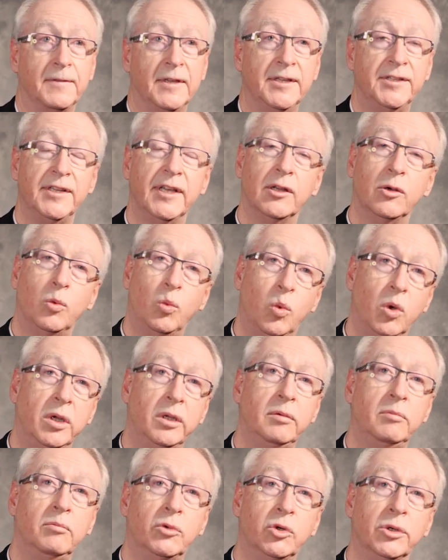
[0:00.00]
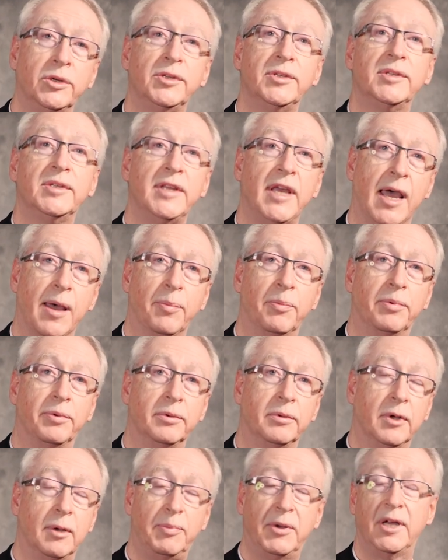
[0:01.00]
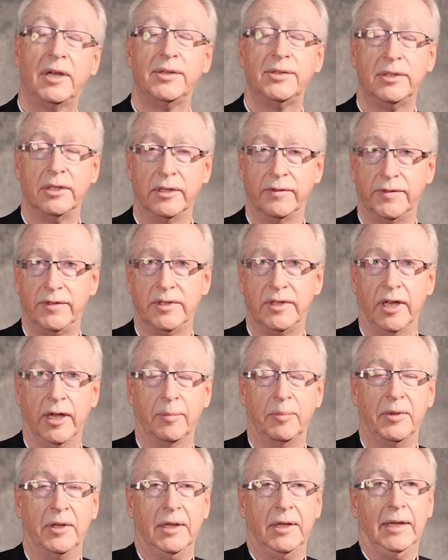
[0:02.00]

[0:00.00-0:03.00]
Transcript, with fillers: as yet one more step, a positive step,